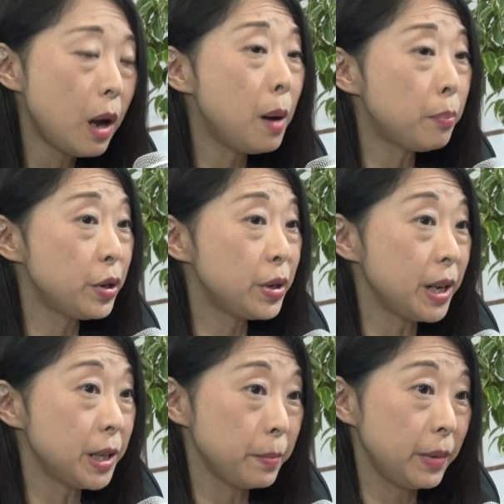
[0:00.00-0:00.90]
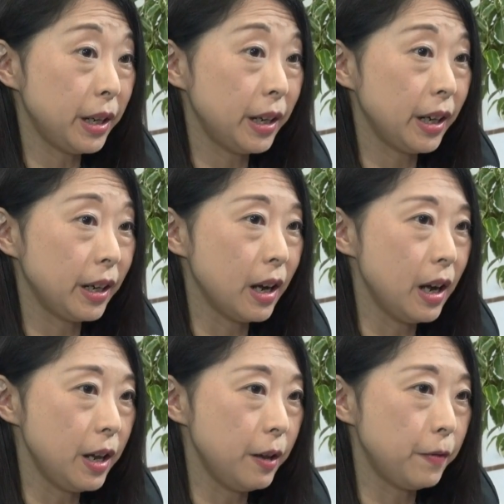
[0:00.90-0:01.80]
Precise meaning
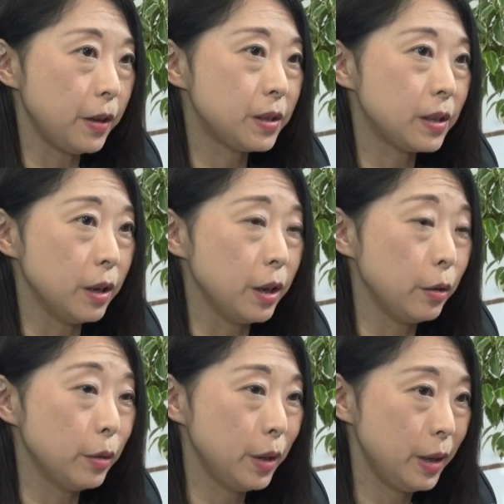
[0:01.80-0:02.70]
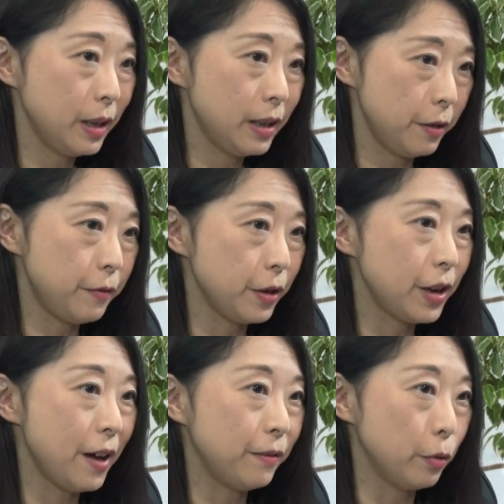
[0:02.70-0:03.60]
if you
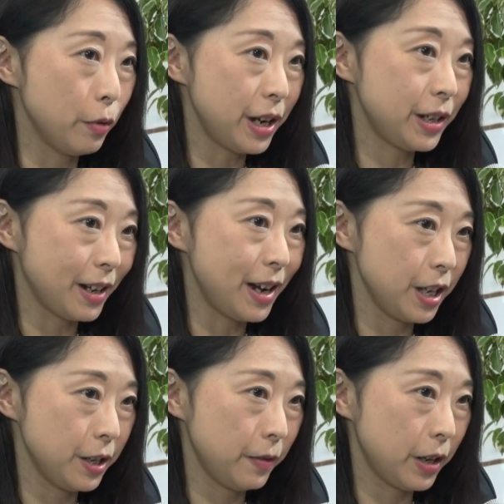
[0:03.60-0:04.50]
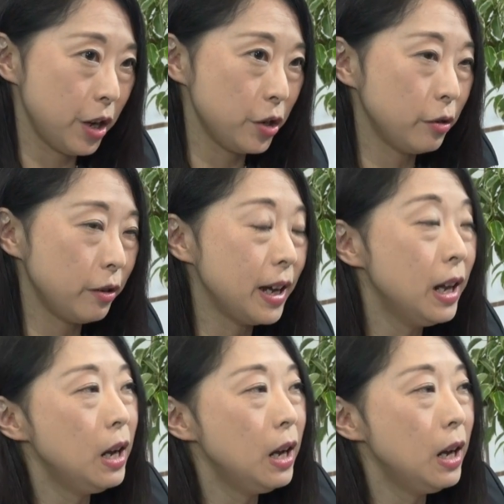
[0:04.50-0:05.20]
have the right identification or not.